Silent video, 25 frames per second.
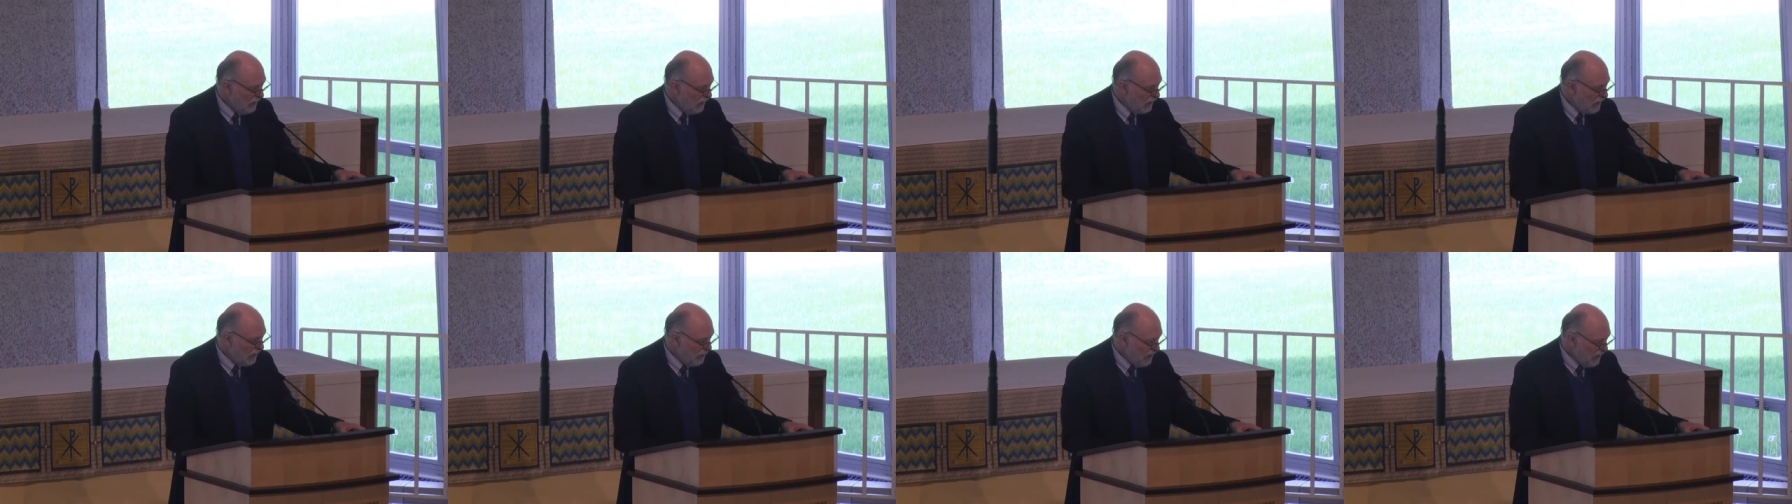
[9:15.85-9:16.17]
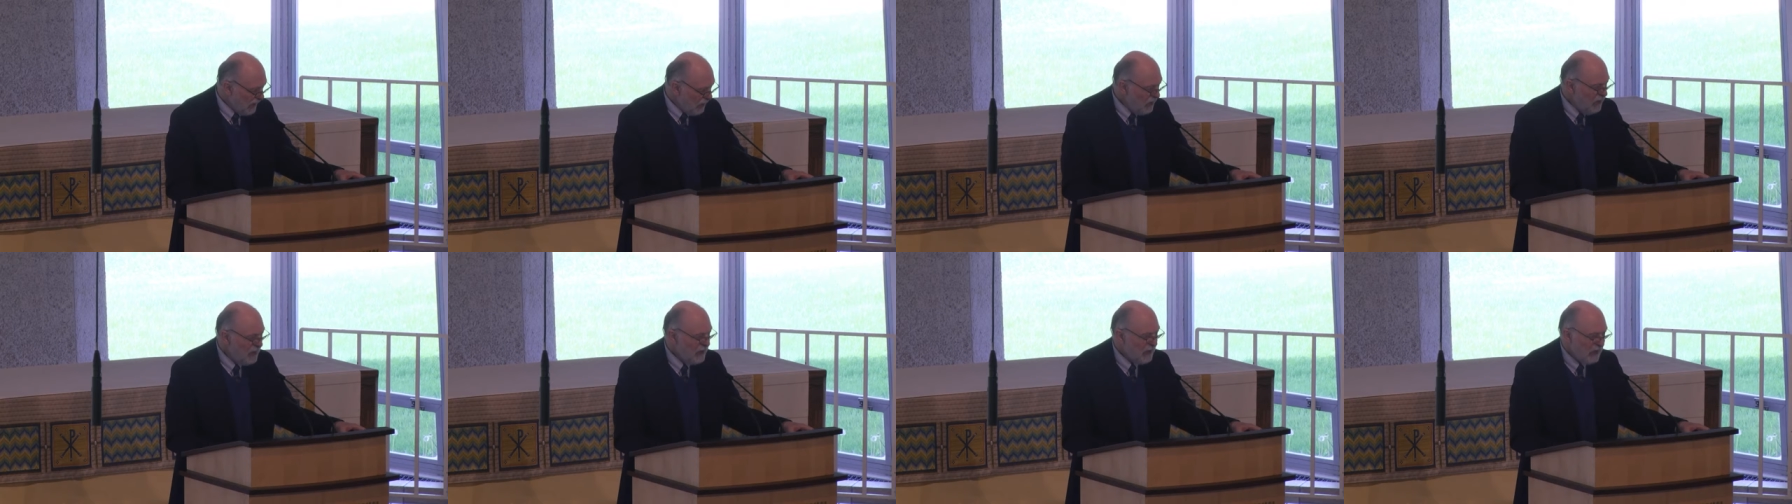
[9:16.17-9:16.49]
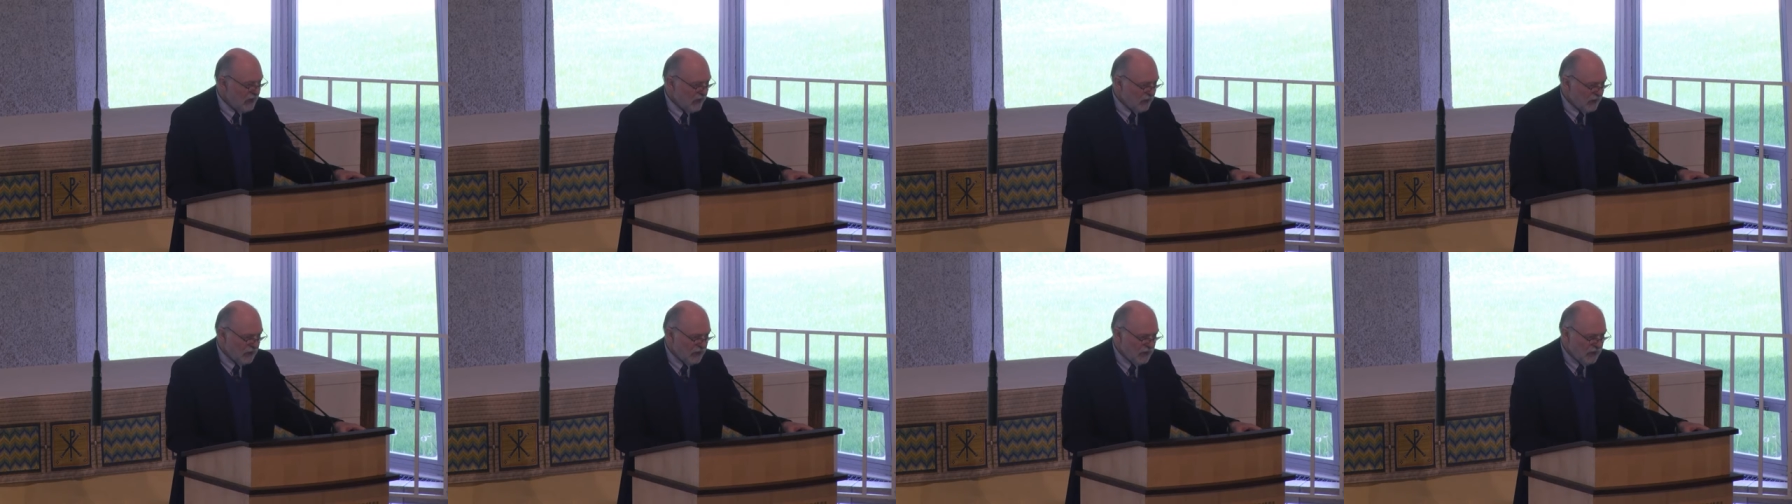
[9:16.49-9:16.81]

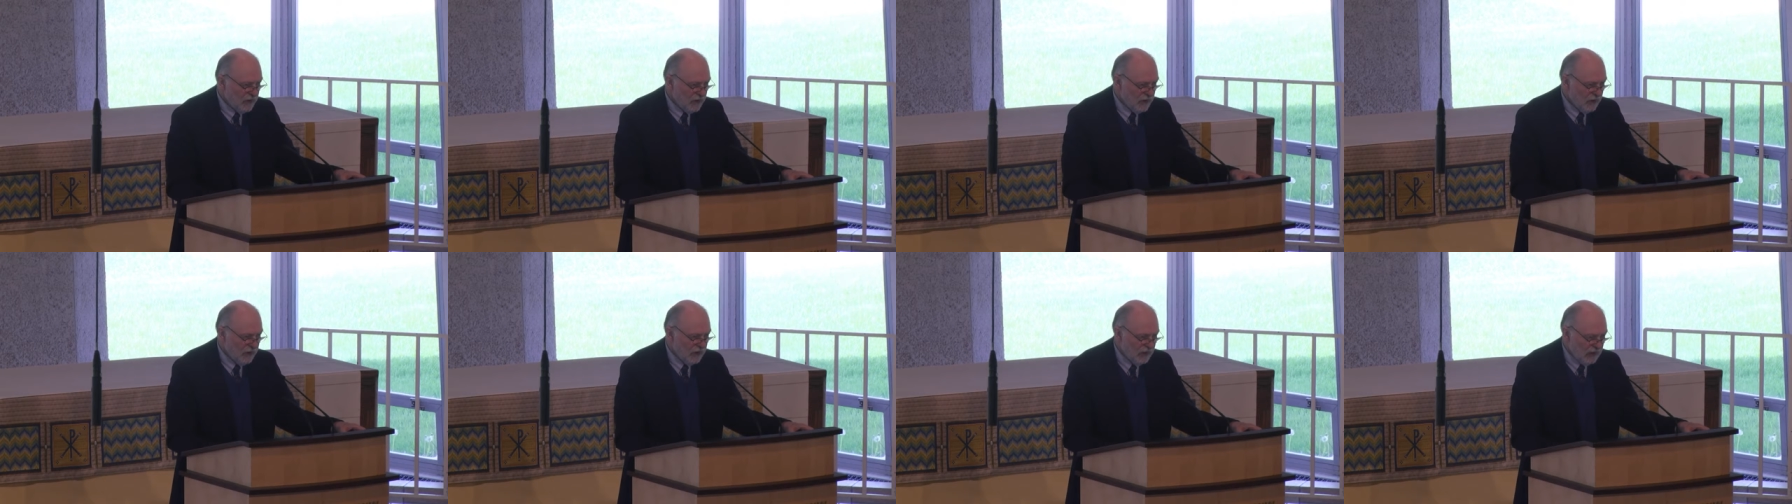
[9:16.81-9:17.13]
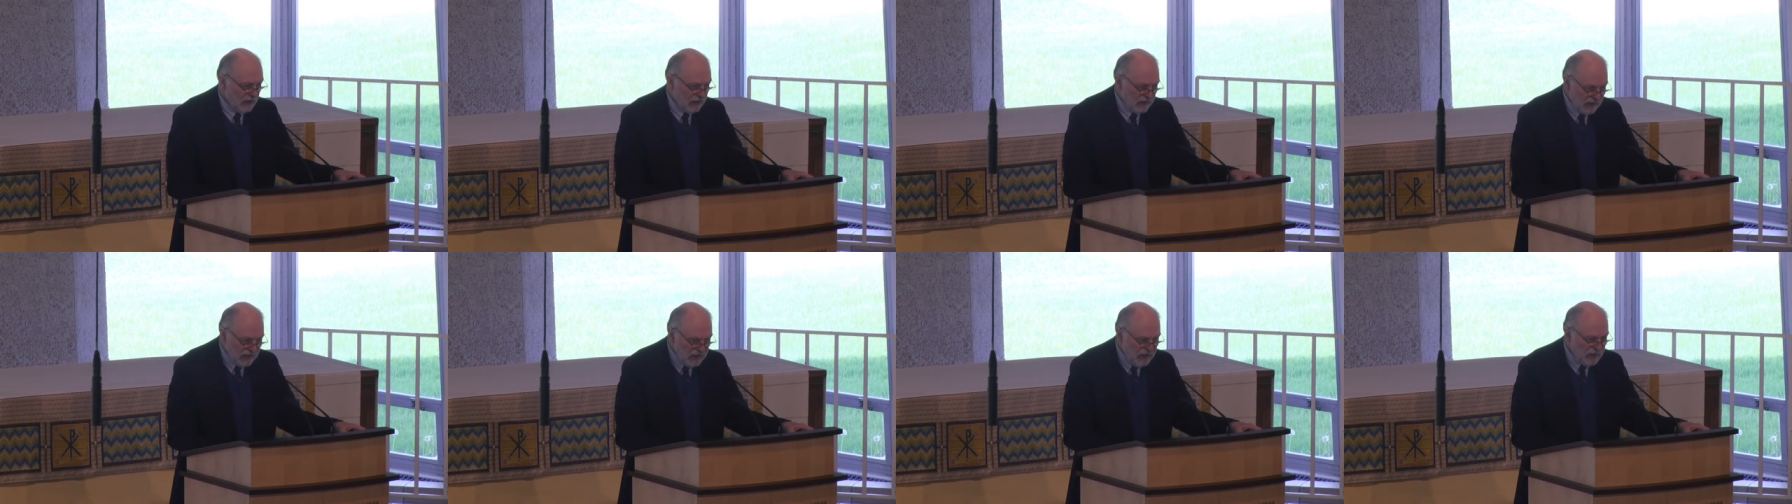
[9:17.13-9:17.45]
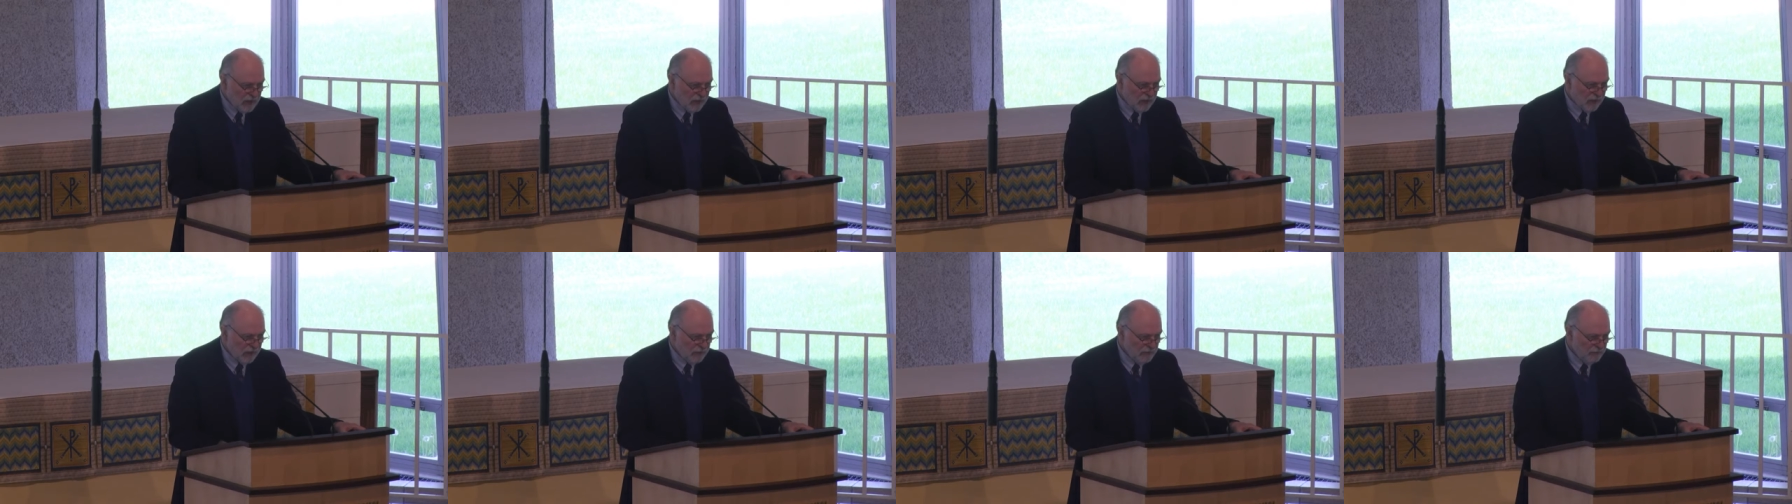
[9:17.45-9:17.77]
communities
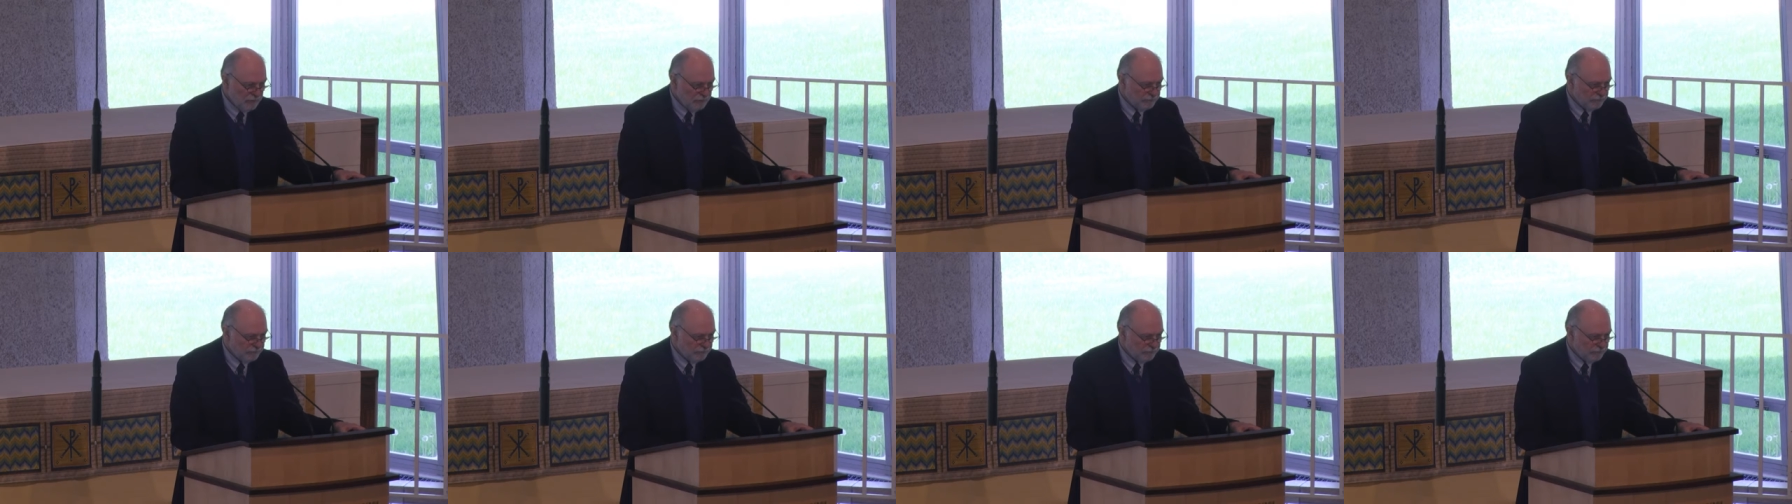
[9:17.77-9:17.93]
here